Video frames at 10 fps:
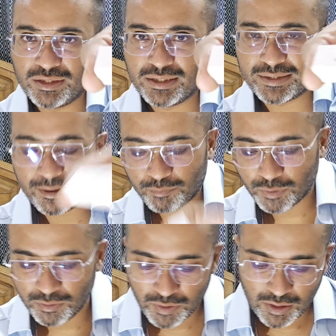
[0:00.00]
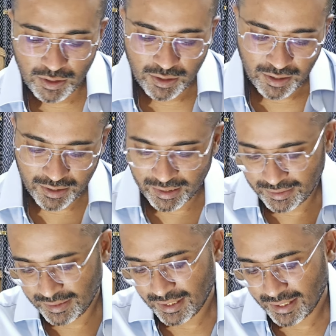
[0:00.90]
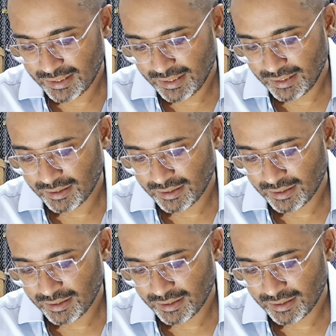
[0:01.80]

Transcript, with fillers: is the sample. And I think I did